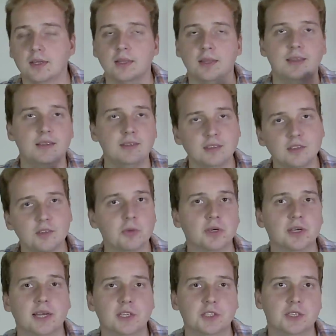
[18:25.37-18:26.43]
this is where
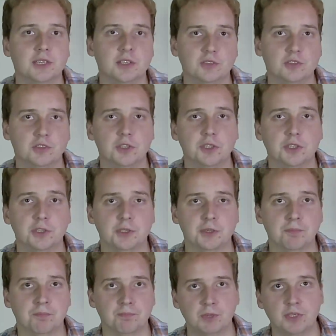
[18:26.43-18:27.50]
it actually gets circular,
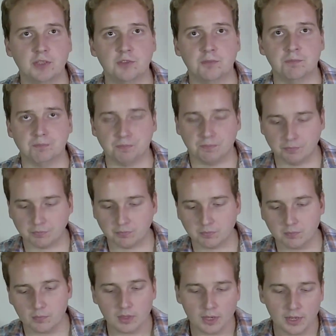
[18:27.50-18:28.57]
because
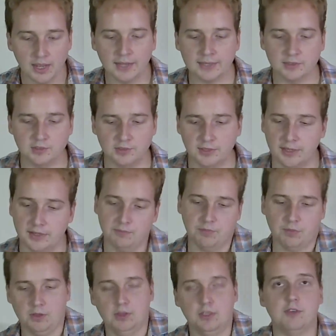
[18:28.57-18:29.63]
I can say
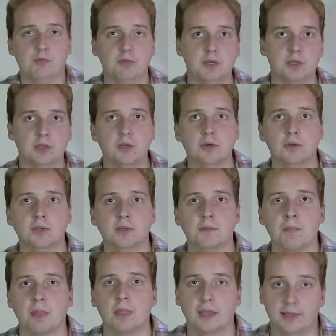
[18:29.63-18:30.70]
leave me alone,
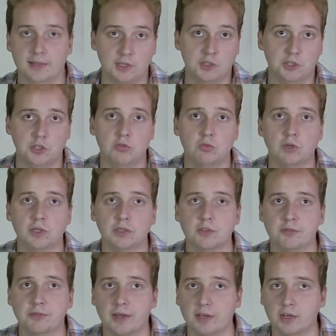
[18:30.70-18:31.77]
and that should work to
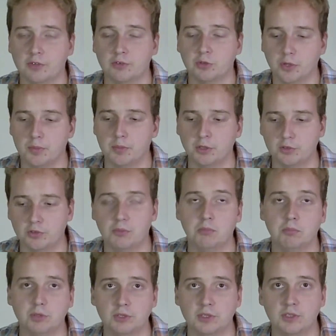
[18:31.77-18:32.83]
fight off criminals and
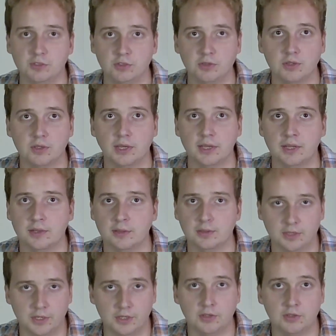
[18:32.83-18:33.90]
bullies and
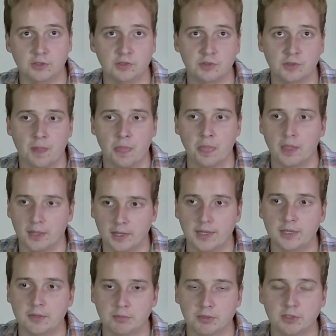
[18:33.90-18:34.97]
killers
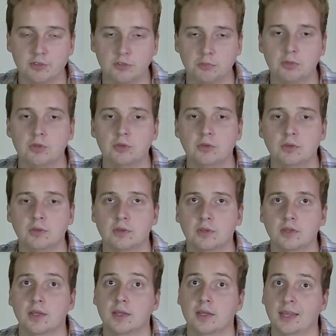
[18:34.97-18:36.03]
in principle,
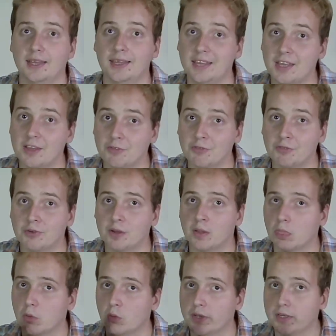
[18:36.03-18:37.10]
if
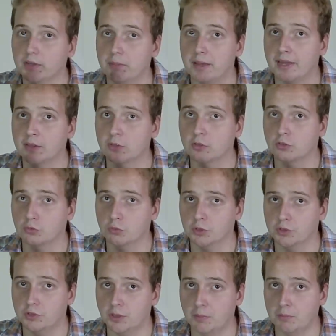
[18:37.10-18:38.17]
we could back those
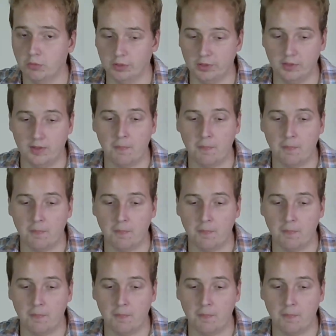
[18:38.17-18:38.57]
words up with